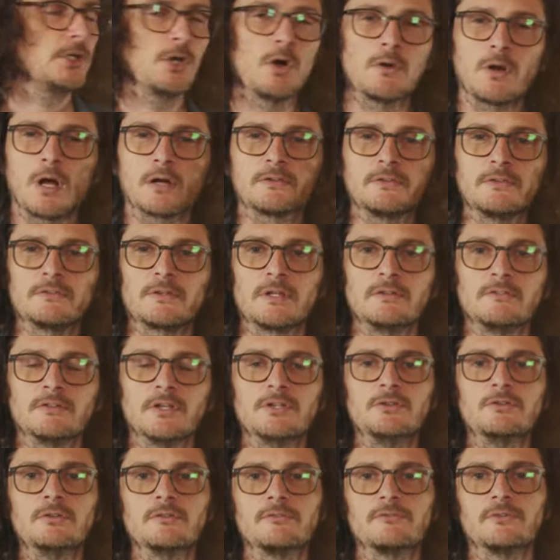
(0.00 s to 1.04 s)
And Godox has
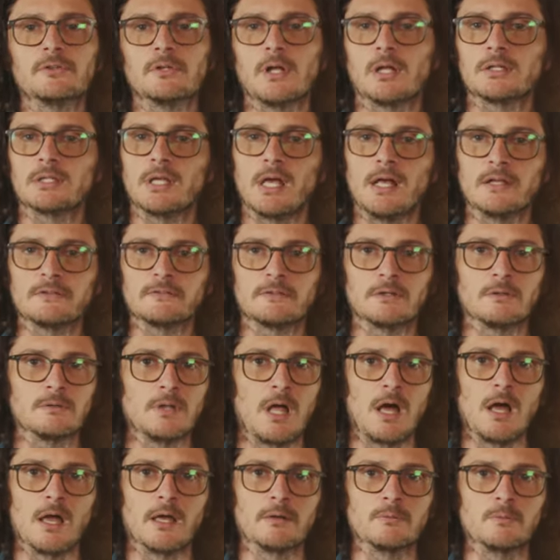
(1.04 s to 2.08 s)
continued to fill out the SL
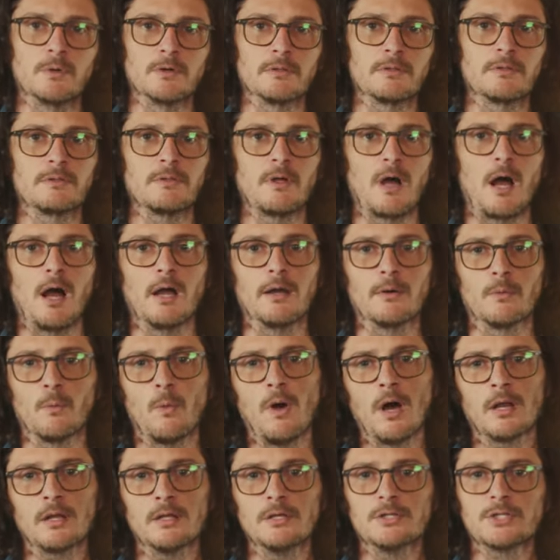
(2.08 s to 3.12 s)
line with higher
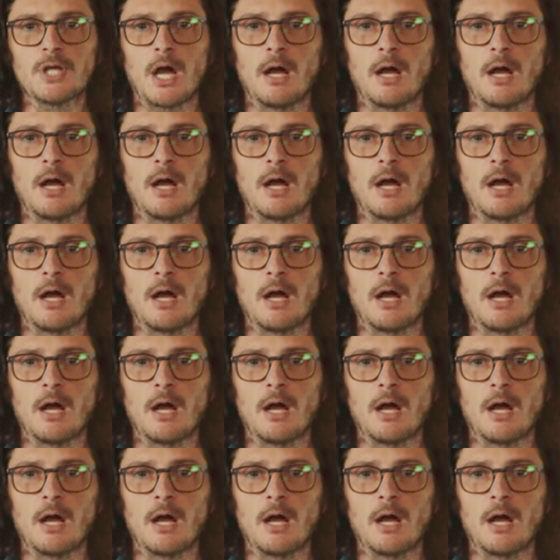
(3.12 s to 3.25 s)
wattage,